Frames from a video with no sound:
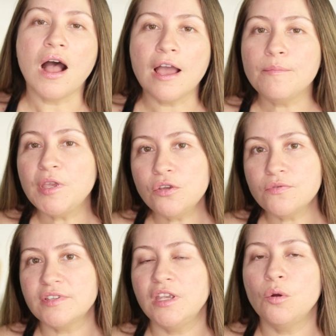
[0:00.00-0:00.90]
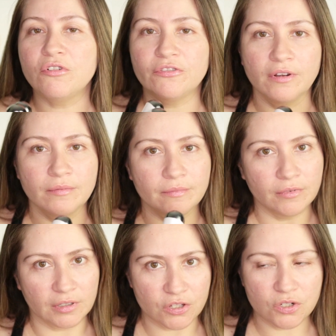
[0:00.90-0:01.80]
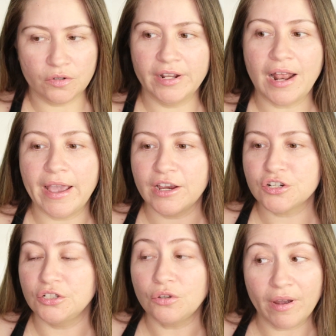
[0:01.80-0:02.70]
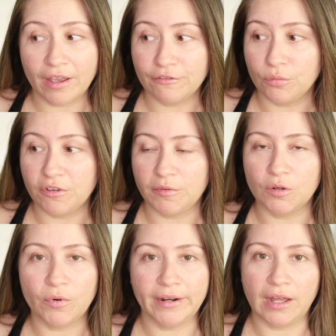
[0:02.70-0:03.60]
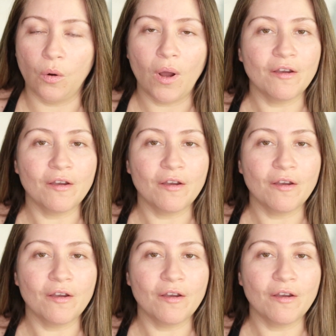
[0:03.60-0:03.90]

I've been using it with glycerin. I actually don't have it with me right now.